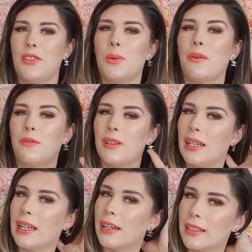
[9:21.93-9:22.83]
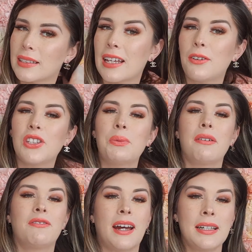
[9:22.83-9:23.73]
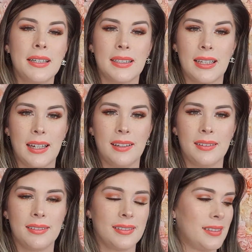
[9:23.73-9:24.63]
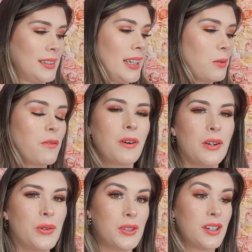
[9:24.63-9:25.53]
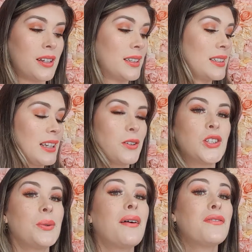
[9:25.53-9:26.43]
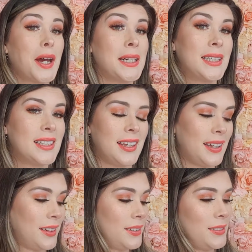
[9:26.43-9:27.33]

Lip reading: feeling. It sells you a fantasy. That's what fragrance does. It sells you a fantasy.